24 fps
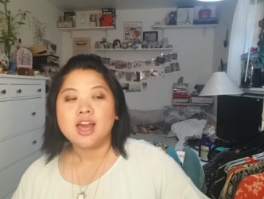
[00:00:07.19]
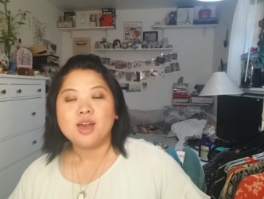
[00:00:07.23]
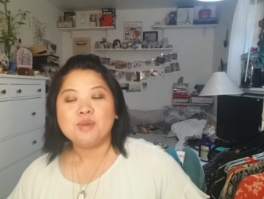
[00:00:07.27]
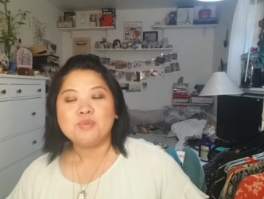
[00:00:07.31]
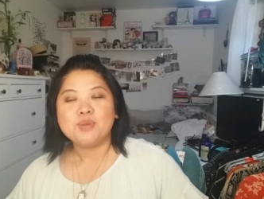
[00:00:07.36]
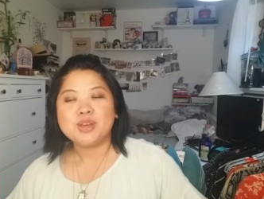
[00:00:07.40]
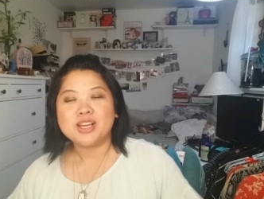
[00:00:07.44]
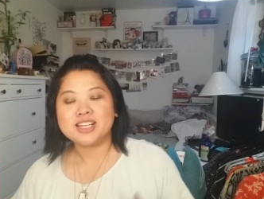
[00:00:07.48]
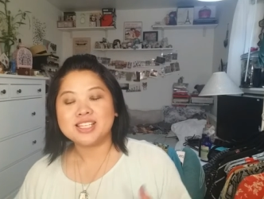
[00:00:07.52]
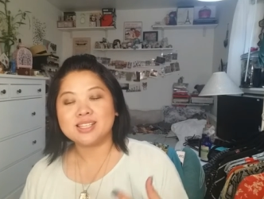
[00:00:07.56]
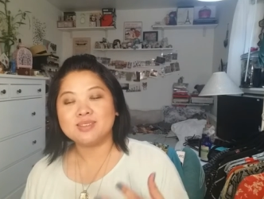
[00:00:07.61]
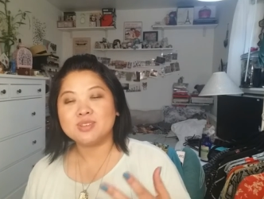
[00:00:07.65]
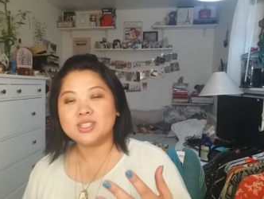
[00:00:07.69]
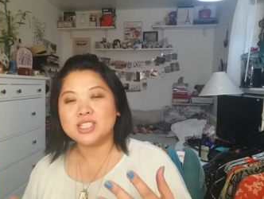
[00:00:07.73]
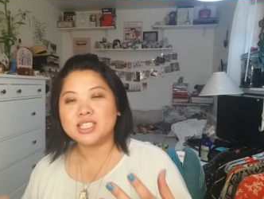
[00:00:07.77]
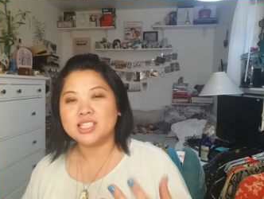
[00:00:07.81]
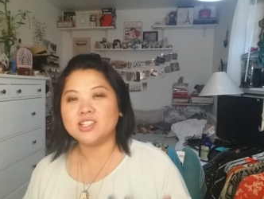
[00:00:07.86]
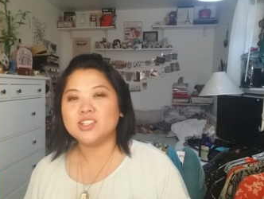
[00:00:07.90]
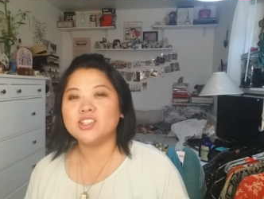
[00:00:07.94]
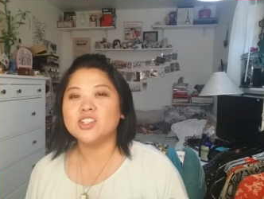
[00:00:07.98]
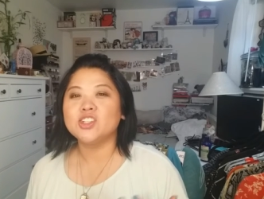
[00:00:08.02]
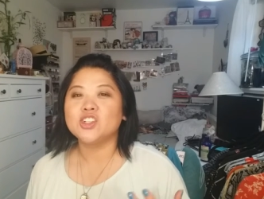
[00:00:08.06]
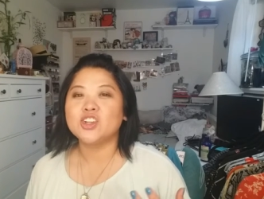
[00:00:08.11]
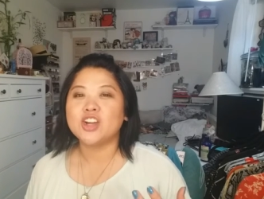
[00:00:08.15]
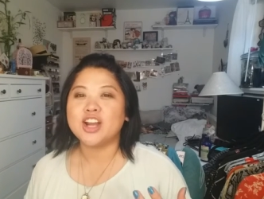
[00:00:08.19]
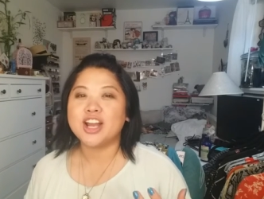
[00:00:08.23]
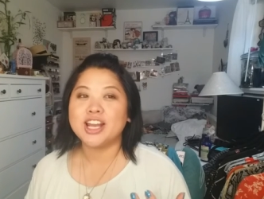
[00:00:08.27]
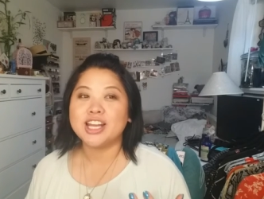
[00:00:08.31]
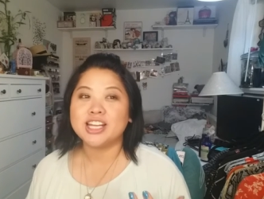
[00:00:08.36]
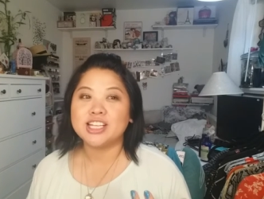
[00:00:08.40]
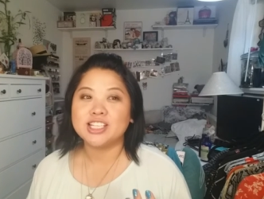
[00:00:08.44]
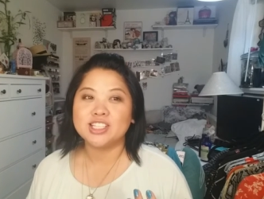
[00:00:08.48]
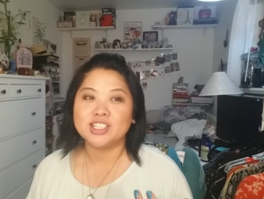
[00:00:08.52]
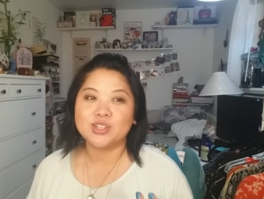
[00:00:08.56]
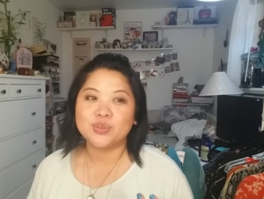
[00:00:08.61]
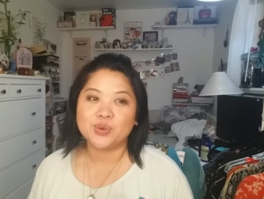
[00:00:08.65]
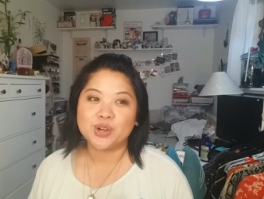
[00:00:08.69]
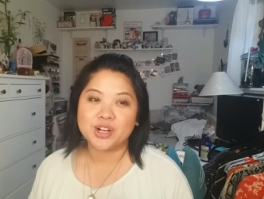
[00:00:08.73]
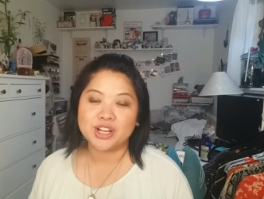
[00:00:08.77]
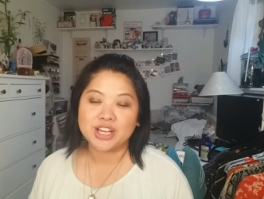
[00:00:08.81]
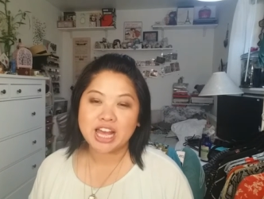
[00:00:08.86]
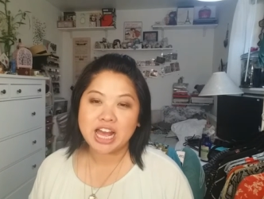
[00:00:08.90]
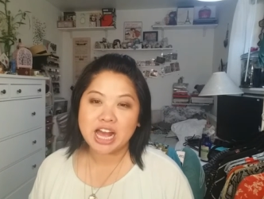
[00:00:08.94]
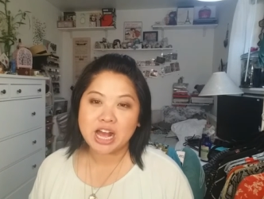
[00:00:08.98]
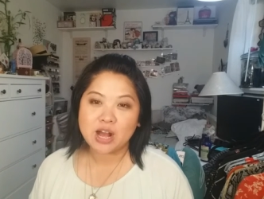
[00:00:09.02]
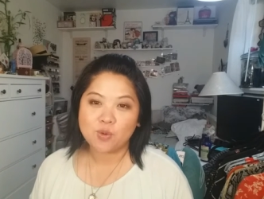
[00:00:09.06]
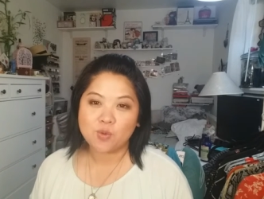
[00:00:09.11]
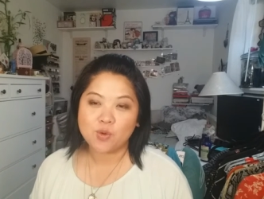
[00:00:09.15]
because I'm still trying to work
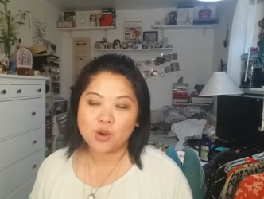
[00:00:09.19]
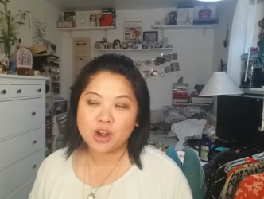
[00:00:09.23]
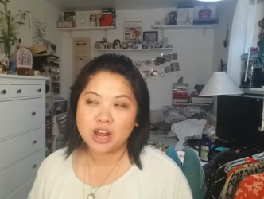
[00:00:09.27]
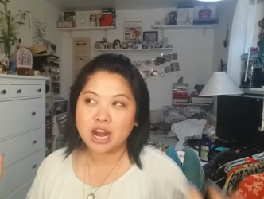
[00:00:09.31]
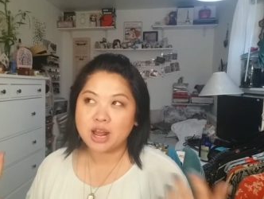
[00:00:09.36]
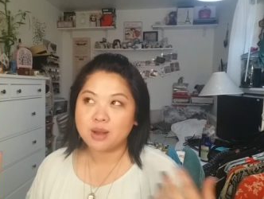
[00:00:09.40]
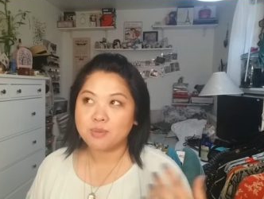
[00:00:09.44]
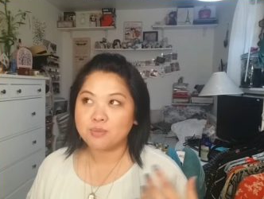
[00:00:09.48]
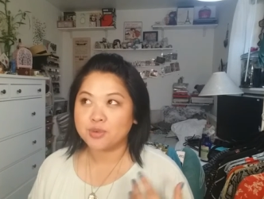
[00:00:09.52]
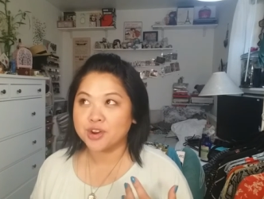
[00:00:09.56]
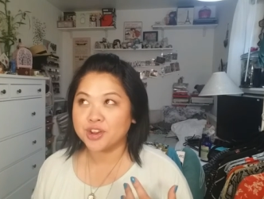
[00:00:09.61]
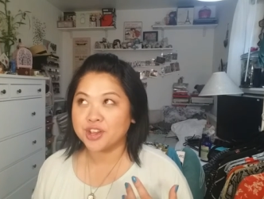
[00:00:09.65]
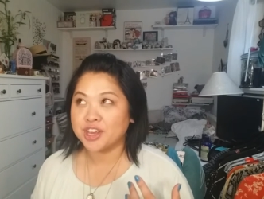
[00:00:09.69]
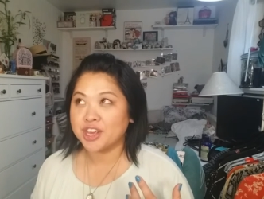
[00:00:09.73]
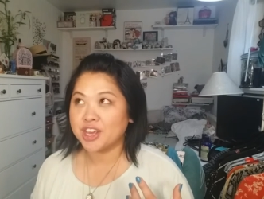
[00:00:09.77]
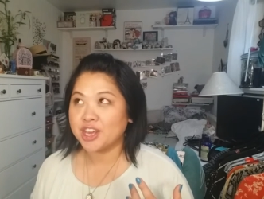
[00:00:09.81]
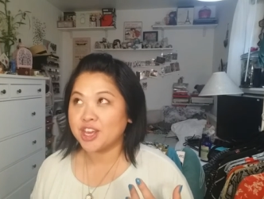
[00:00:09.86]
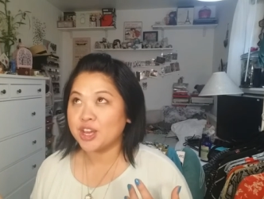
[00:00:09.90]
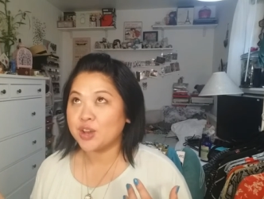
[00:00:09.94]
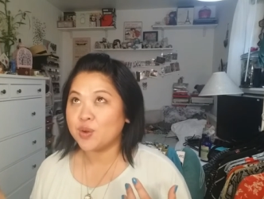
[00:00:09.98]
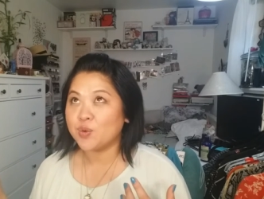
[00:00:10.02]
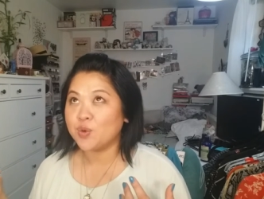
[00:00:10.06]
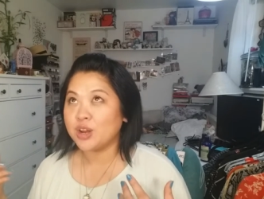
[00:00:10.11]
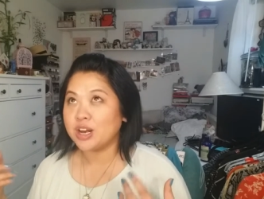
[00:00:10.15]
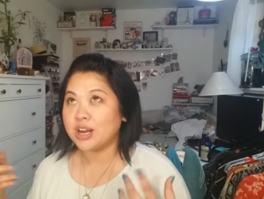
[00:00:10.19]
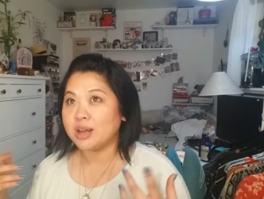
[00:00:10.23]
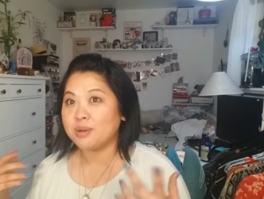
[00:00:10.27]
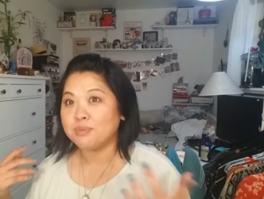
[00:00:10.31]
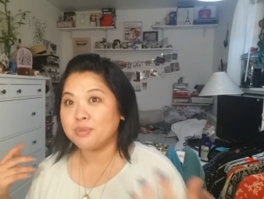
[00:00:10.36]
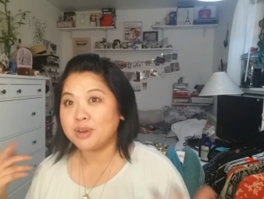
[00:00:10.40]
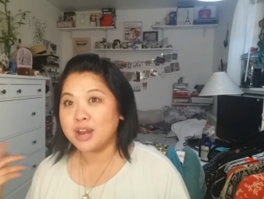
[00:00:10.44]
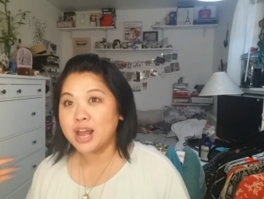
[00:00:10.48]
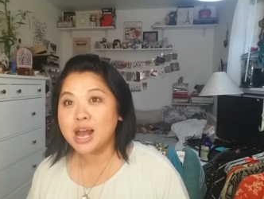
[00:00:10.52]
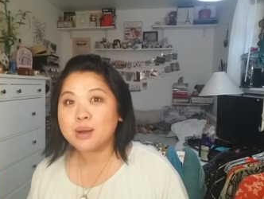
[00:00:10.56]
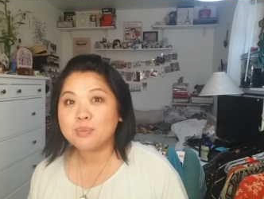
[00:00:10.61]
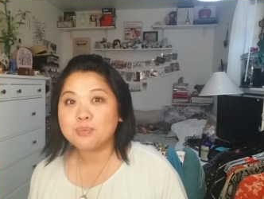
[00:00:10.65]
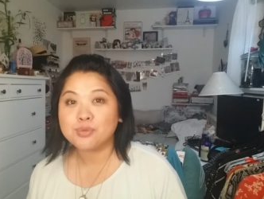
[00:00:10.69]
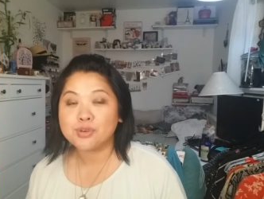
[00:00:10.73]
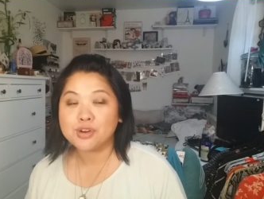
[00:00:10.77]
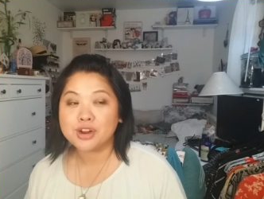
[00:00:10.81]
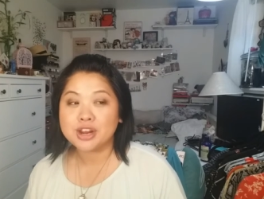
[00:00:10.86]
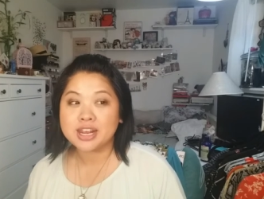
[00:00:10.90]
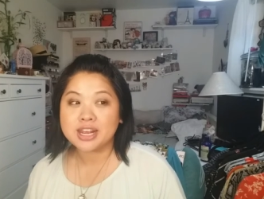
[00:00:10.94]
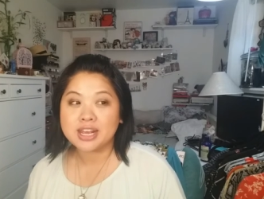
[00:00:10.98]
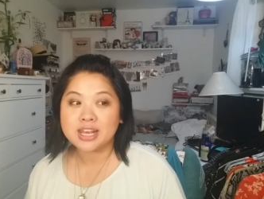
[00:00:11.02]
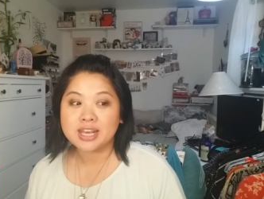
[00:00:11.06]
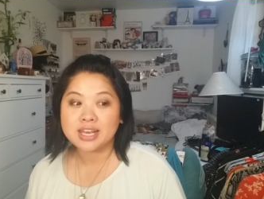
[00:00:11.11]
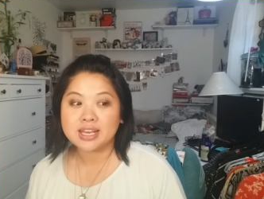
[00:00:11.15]
out what I'm bringing, what I'm not
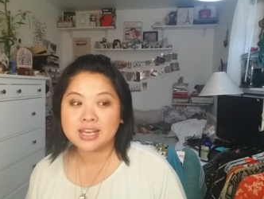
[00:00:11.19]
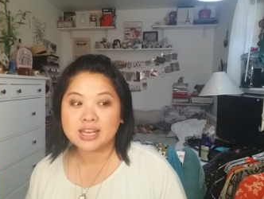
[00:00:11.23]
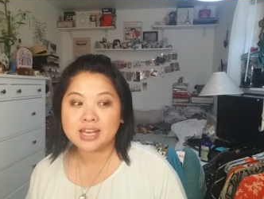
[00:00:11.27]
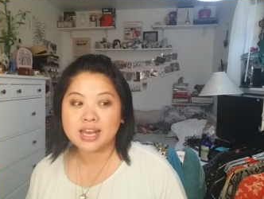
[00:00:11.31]
bringing.